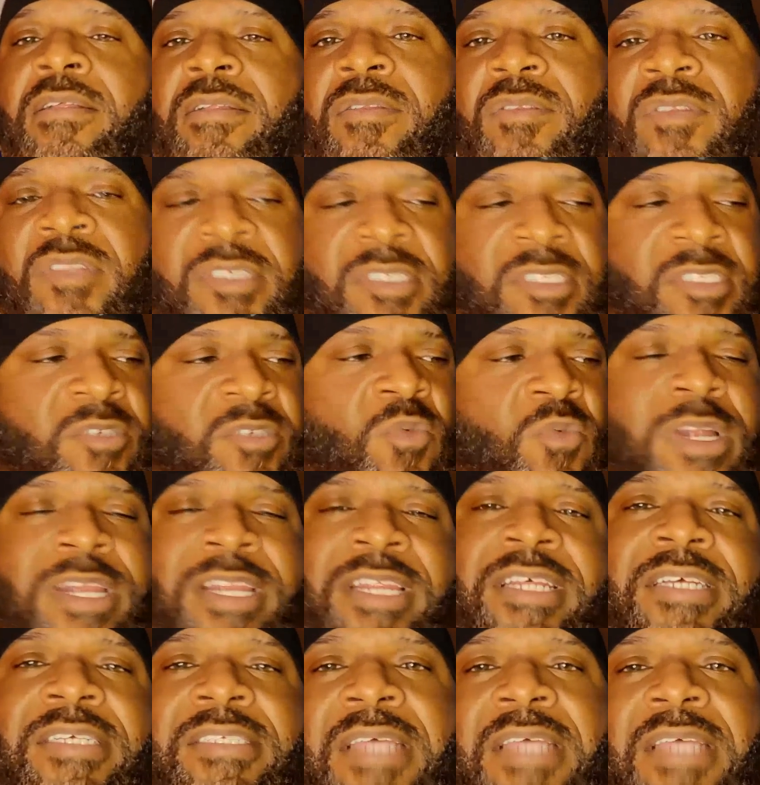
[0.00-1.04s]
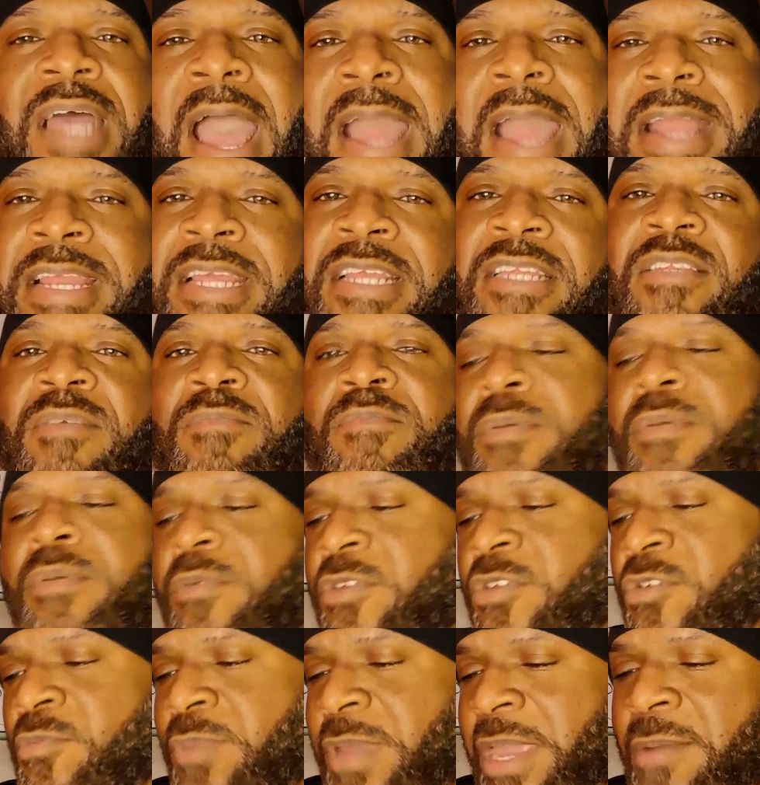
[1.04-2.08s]
this is what it is. I need
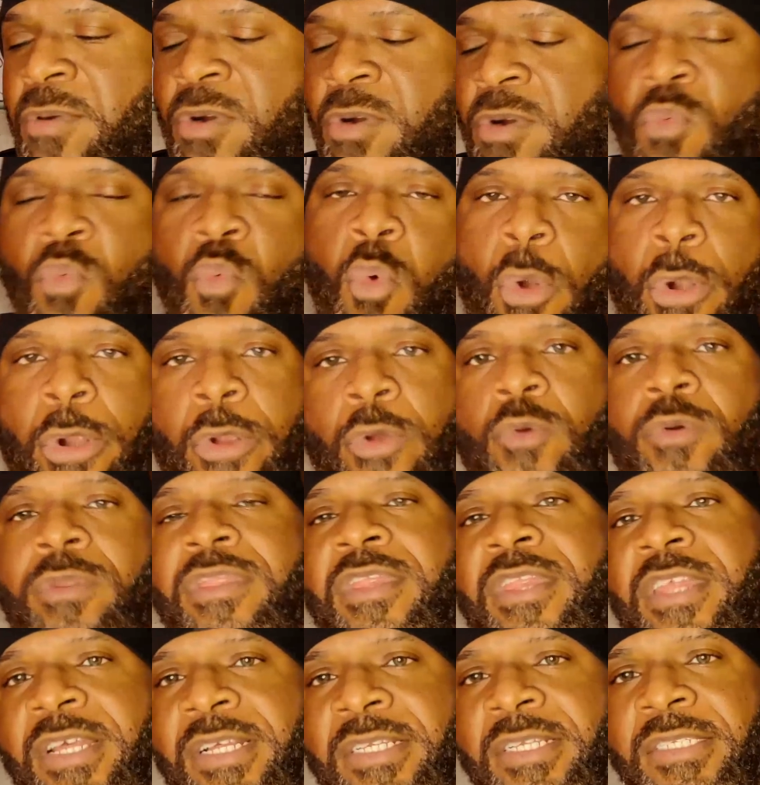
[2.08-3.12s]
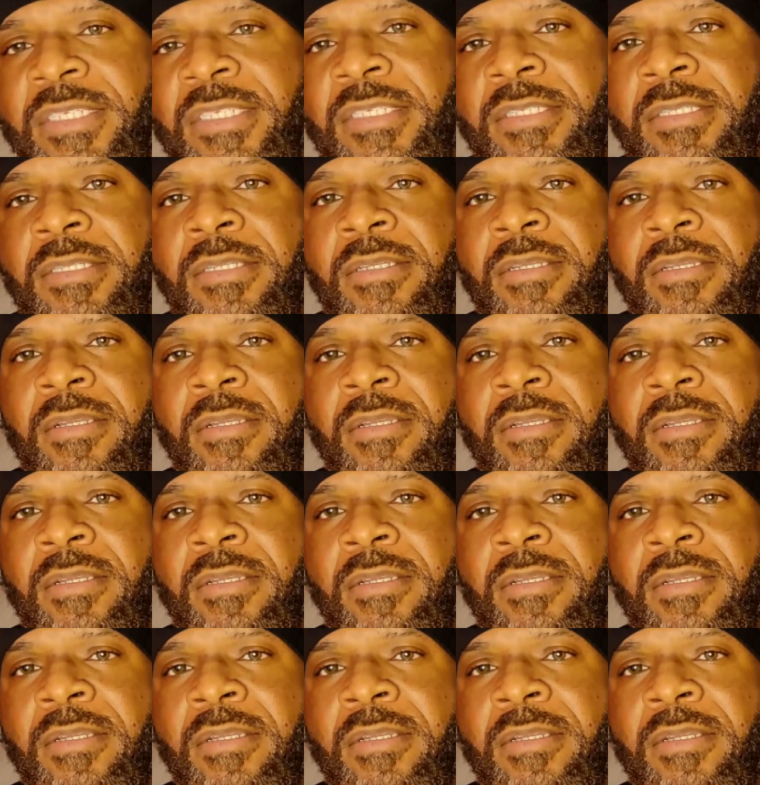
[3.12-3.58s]
to be able to work with this.